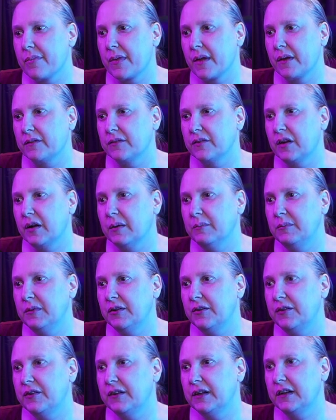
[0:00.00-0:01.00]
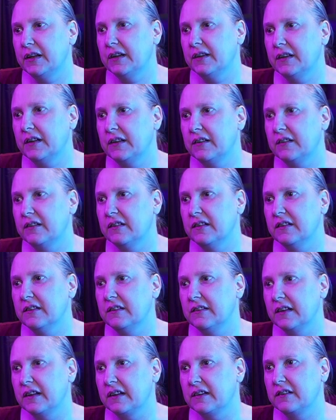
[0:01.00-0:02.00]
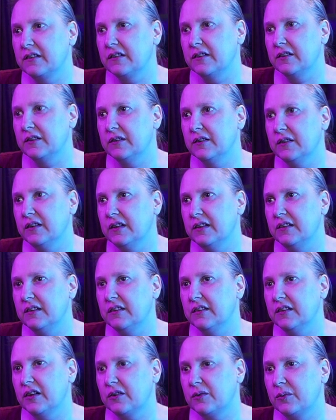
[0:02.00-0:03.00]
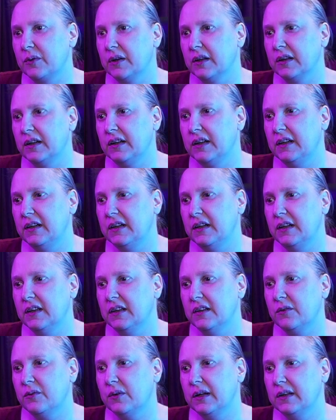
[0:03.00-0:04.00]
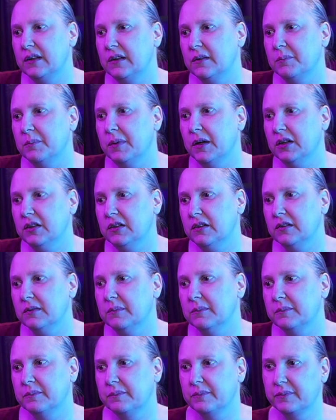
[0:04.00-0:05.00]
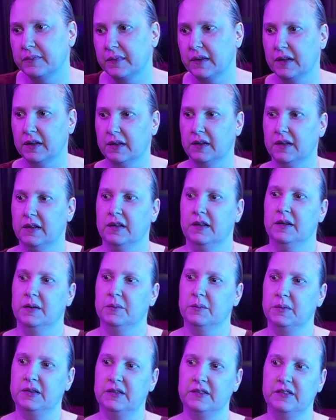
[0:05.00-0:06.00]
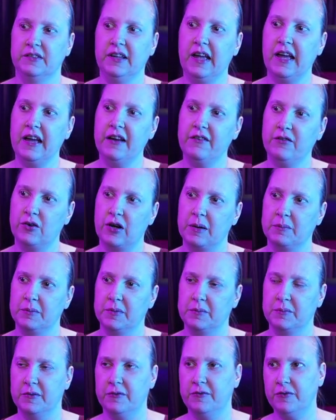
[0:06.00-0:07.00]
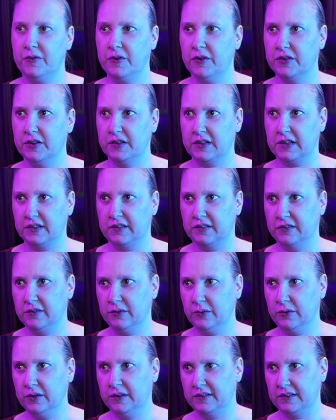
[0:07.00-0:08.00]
So I'm just thinking that this section is not really in the right spot, which never happened before, that I sort